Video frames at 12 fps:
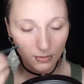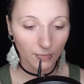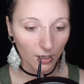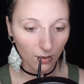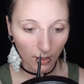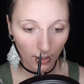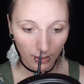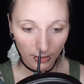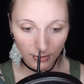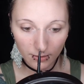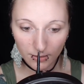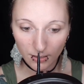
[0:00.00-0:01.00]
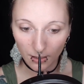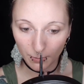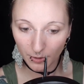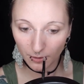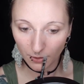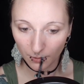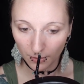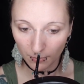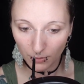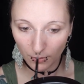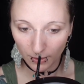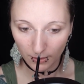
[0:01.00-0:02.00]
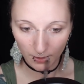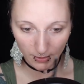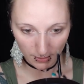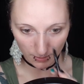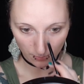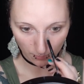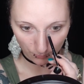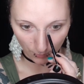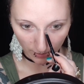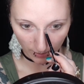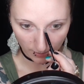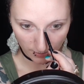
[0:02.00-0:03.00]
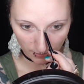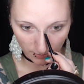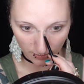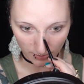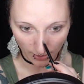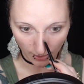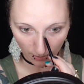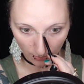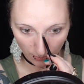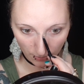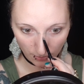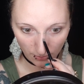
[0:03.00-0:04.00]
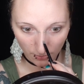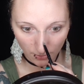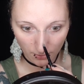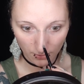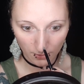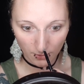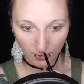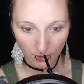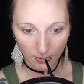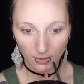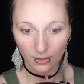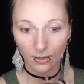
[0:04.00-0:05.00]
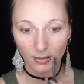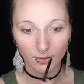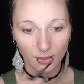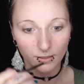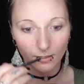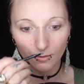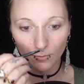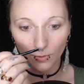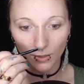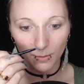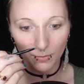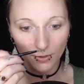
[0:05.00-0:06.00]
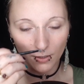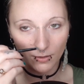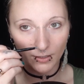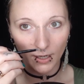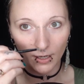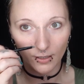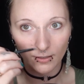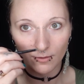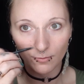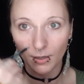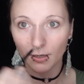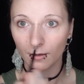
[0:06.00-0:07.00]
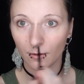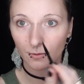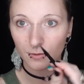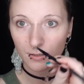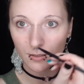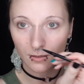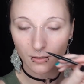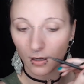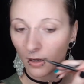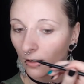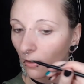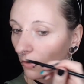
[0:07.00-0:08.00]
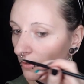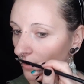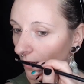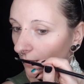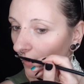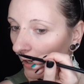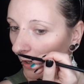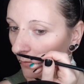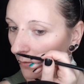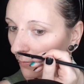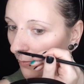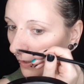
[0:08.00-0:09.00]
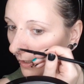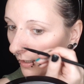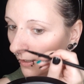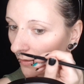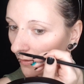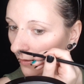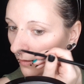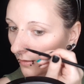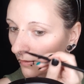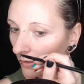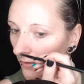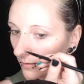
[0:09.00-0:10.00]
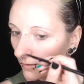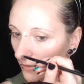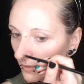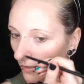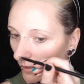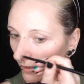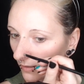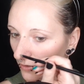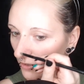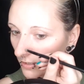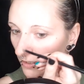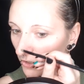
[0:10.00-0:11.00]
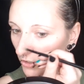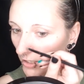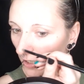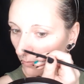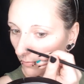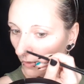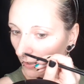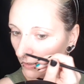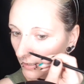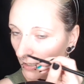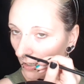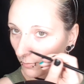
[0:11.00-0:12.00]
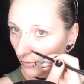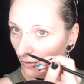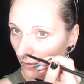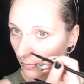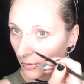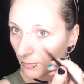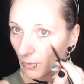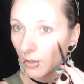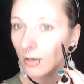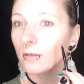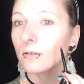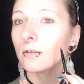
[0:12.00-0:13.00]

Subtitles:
Now I typically, when I'm doing this, bring it down, and then what I put on the end of my nose, I also have a habit of bringing it into the sides just to shape like the tip a little bit more.